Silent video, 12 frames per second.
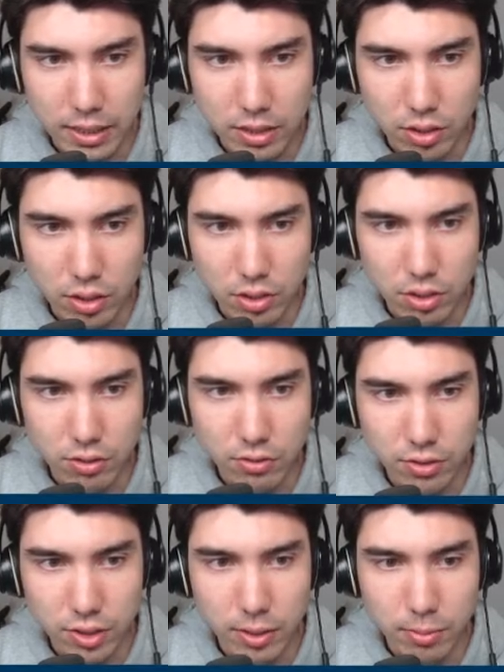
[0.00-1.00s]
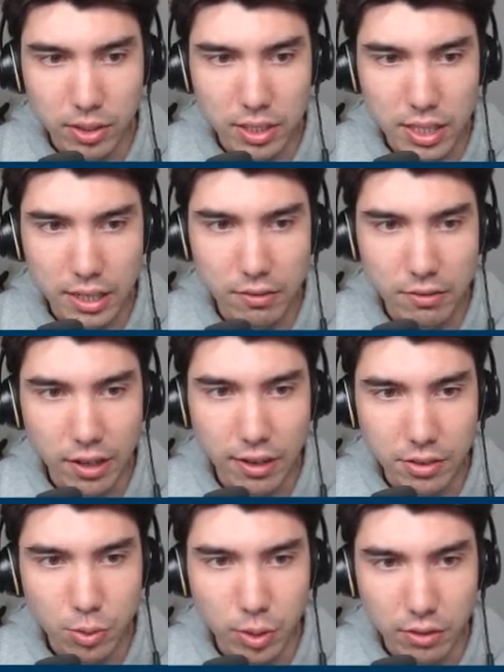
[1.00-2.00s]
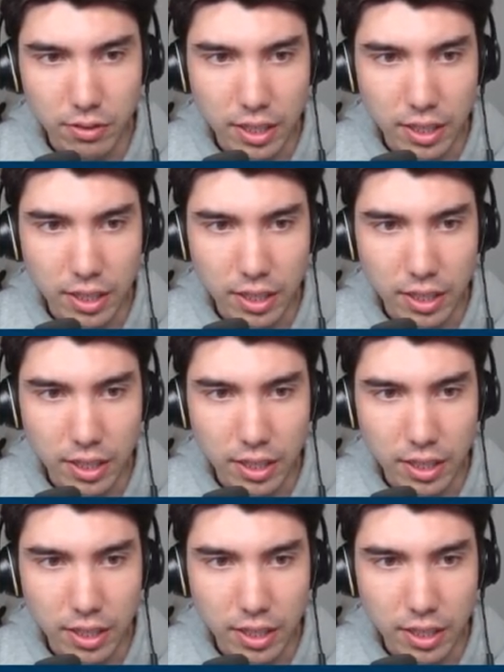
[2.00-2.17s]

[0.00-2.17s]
is also to free up this A5 square for